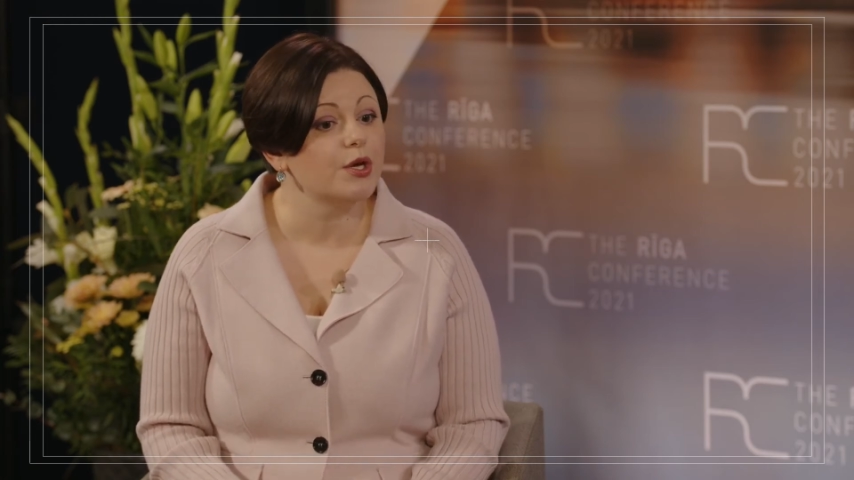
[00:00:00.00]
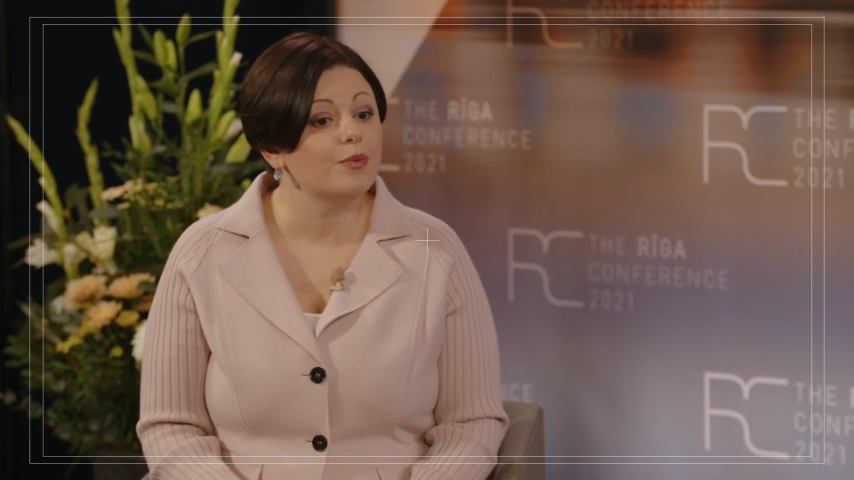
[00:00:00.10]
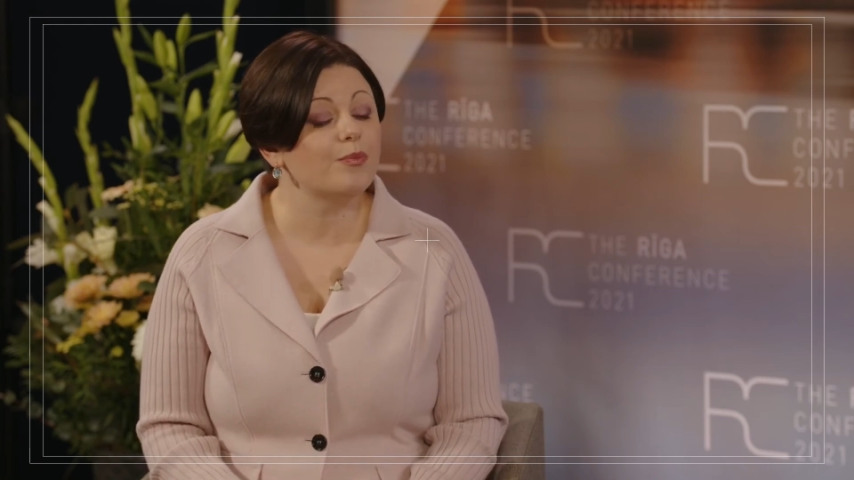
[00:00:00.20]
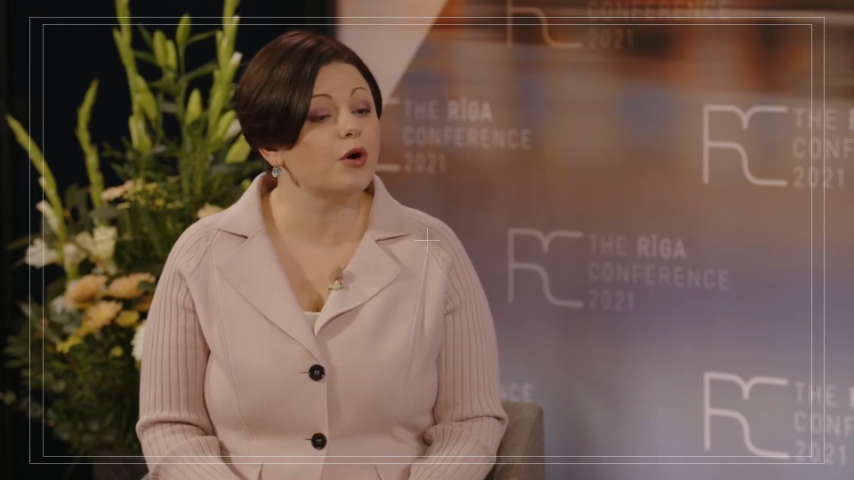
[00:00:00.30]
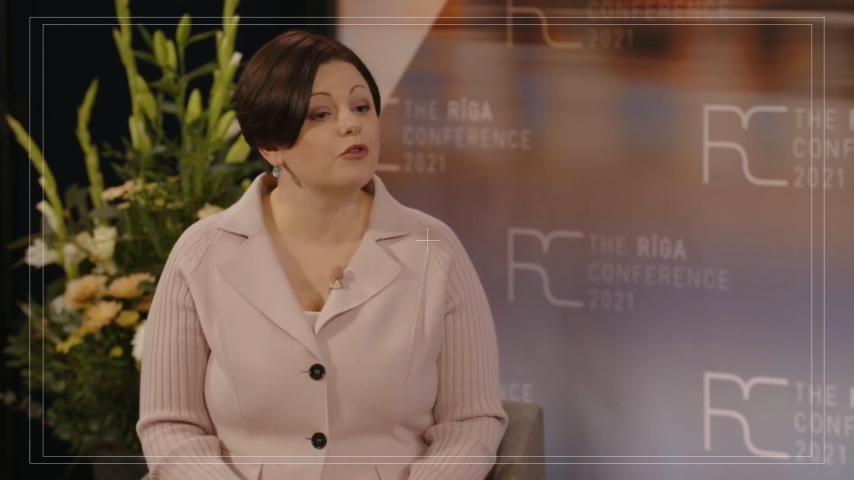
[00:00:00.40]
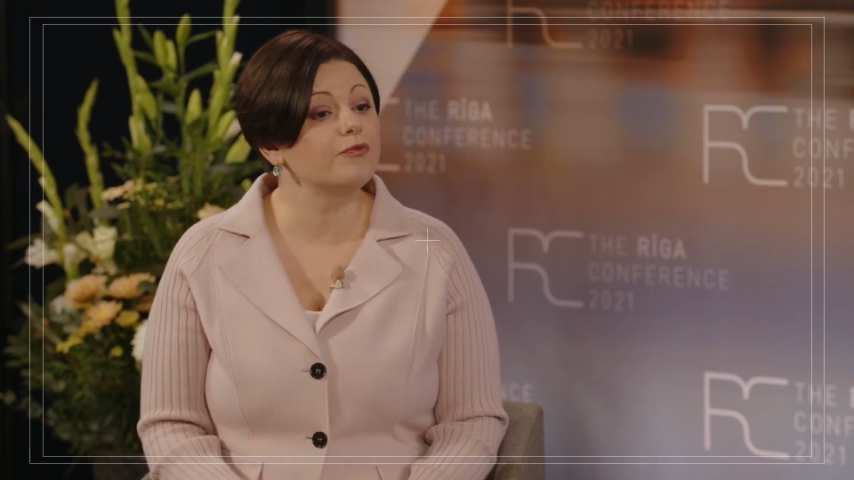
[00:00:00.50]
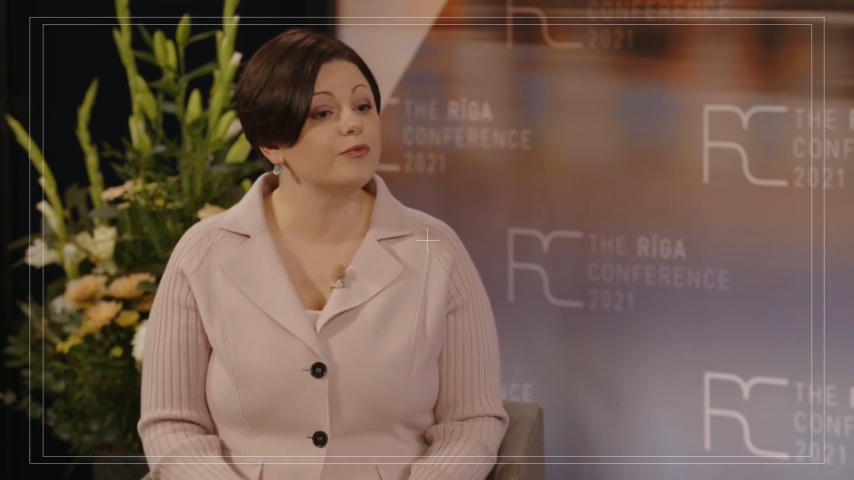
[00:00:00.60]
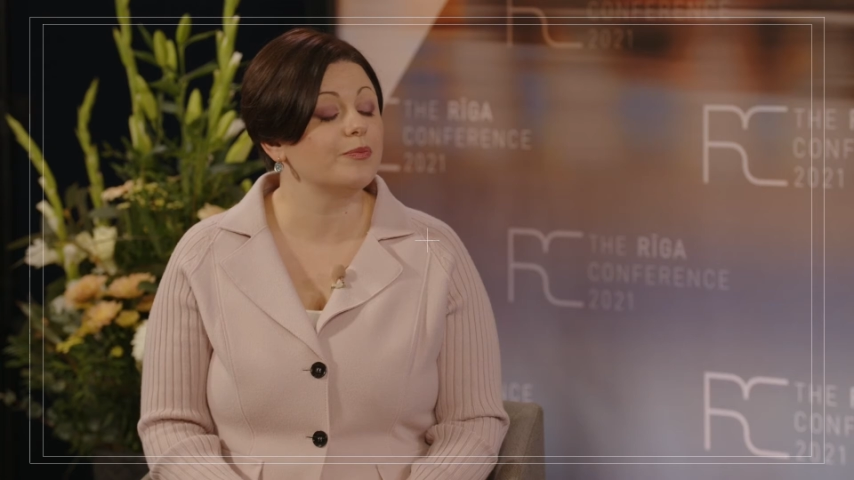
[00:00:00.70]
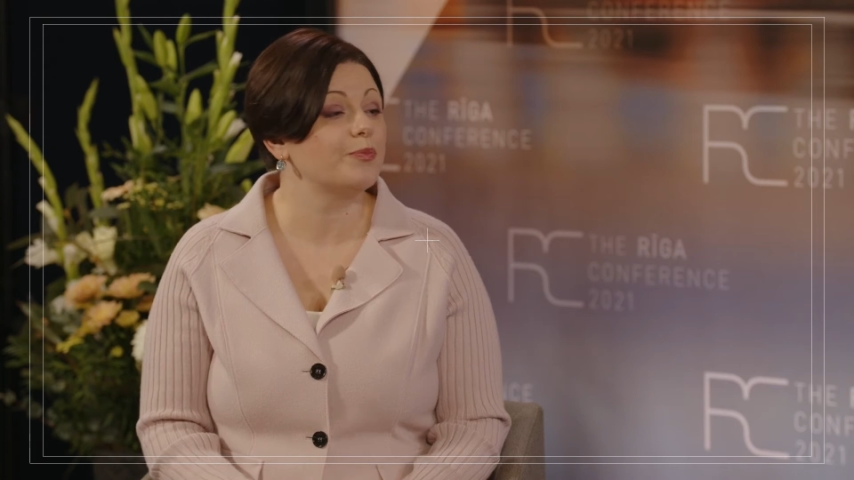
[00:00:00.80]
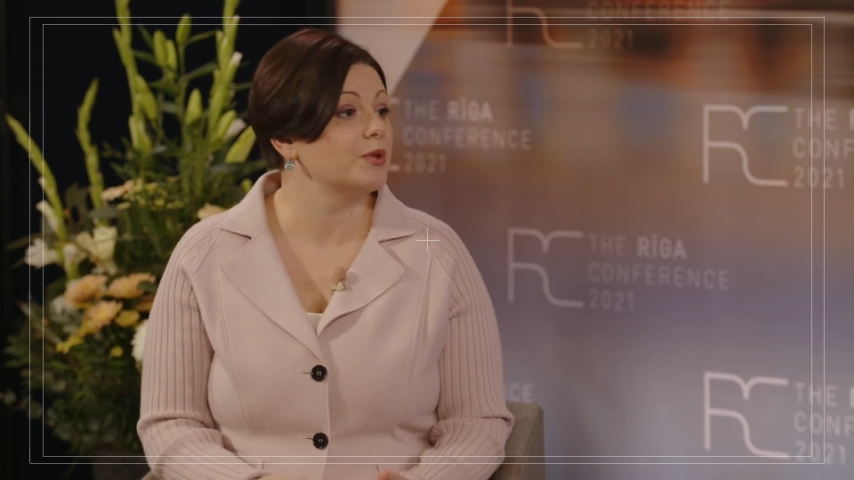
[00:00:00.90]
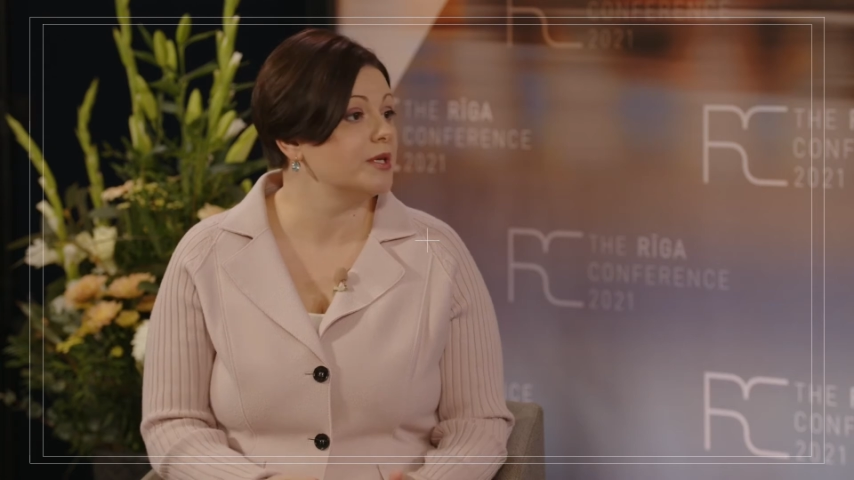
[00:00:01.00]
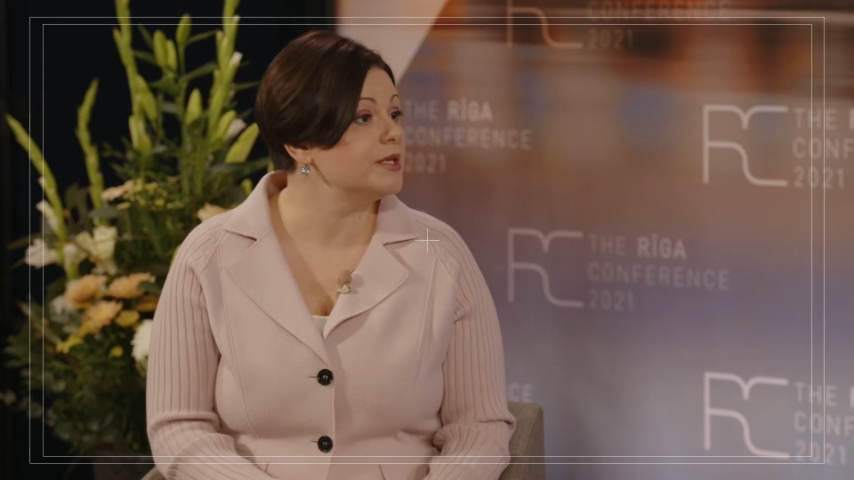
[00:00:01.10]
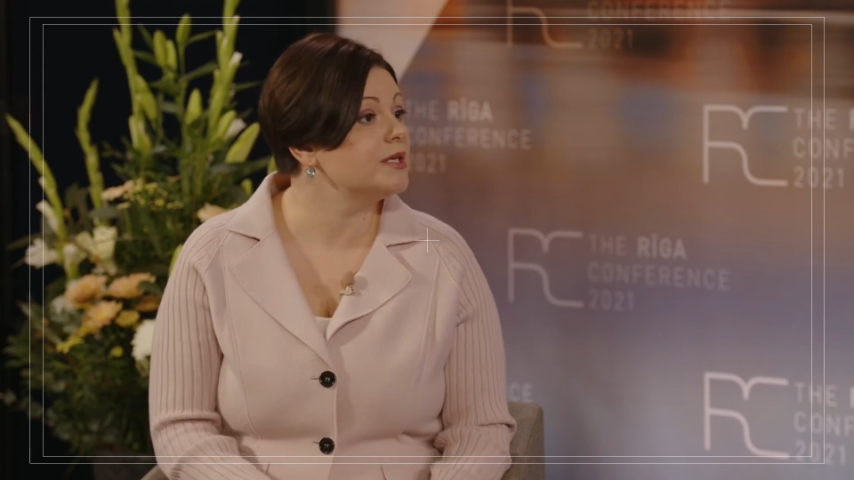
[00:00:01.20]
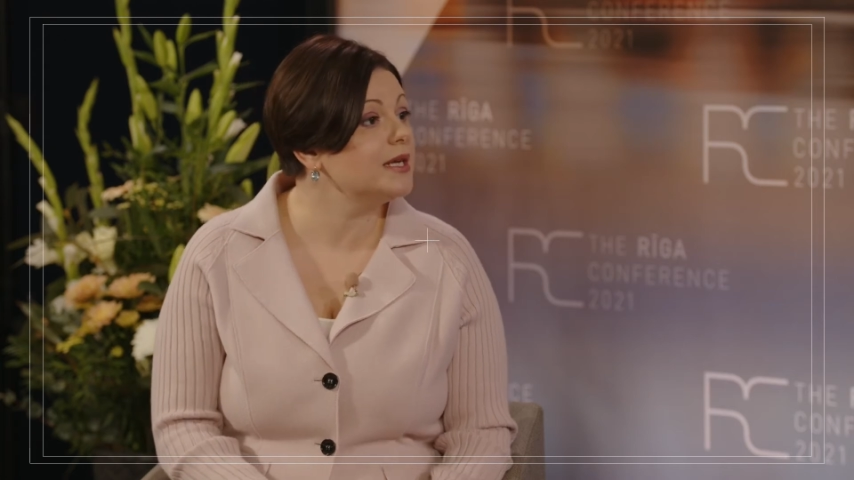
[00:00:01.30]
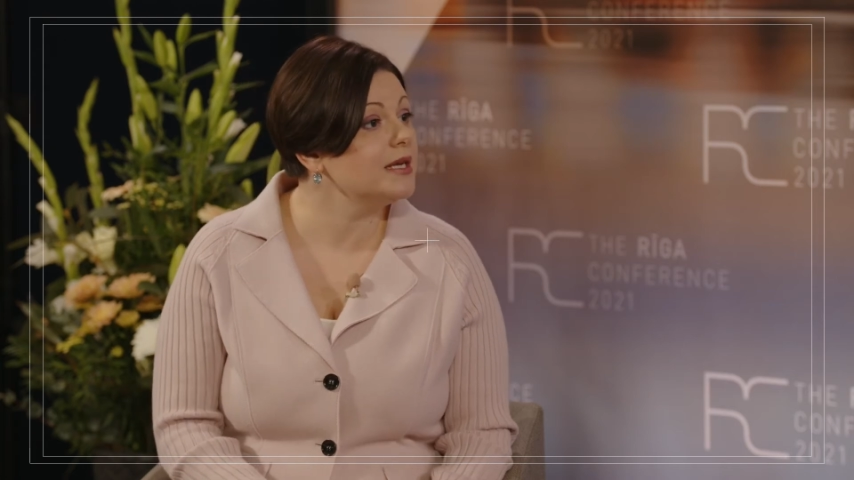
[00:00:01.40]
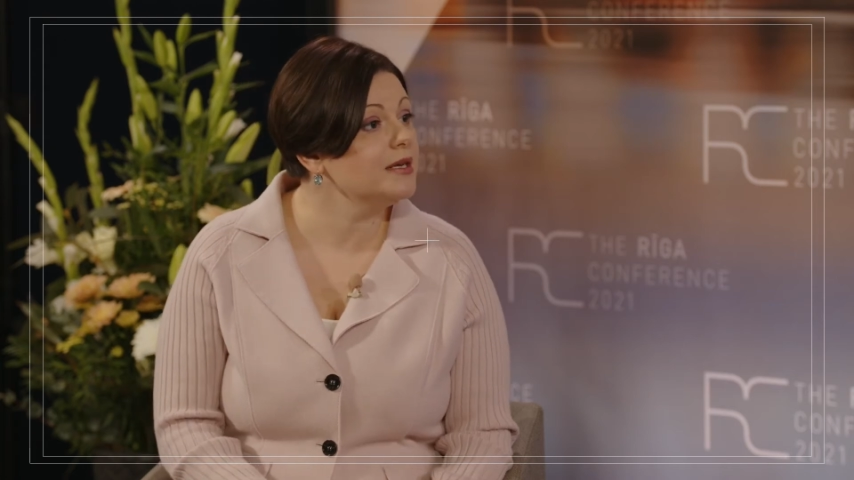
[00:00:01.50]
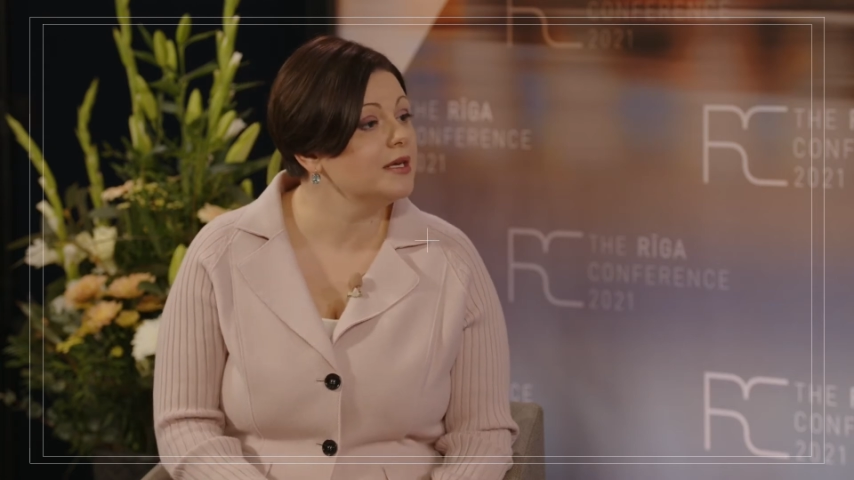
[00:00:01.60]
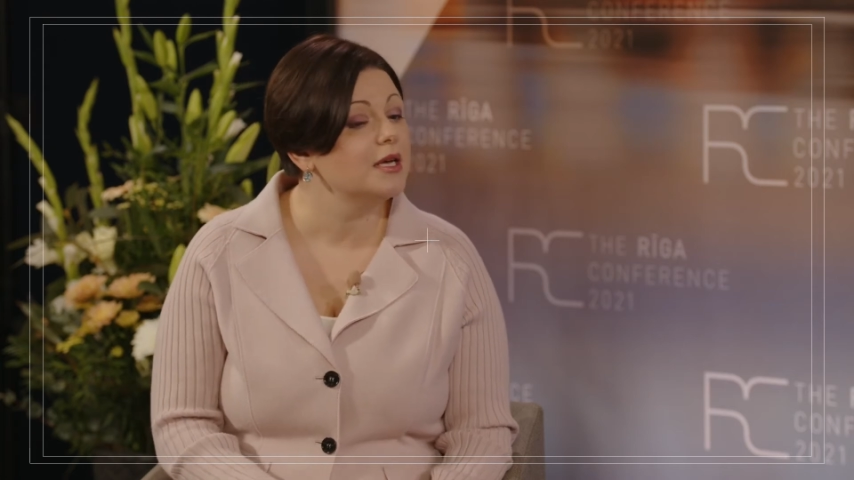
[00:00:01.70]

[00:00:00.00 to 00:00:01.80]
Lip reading: both politically